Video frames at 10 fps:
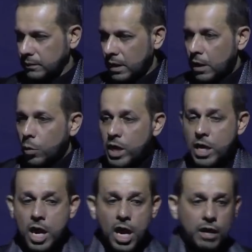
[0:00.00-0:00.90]
We
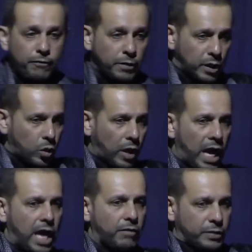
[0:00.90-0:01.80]
learn from the
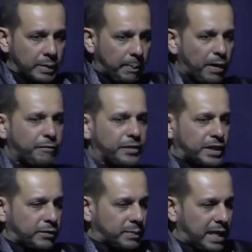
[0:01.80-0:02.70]
Quran, from the prophets,
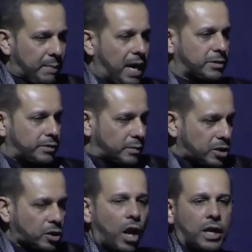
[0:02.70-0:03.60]
from the imams, from the
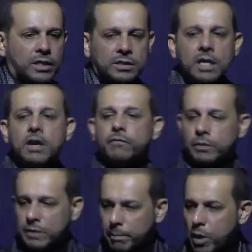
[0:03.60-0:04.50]
scholars, from
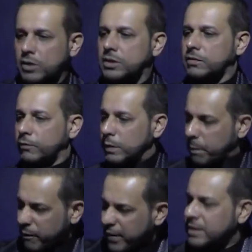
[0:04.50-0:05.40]
the books, from the
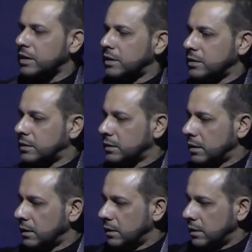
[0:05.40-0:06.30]
professors.
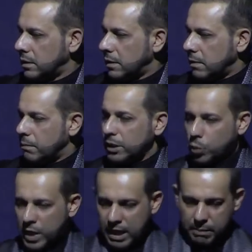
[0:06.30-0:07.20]
But
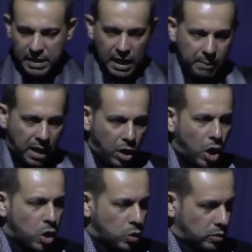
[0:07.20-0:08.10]
we become our
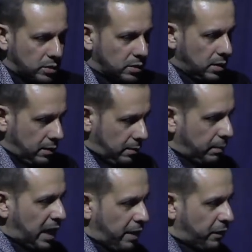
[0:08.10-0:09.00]
own
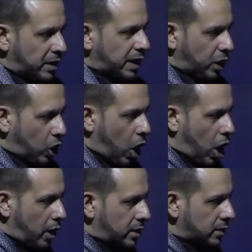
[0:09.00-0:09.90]
believers in
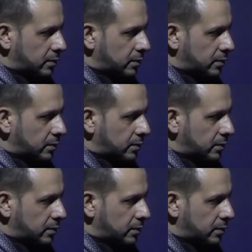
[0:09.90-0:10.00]
God,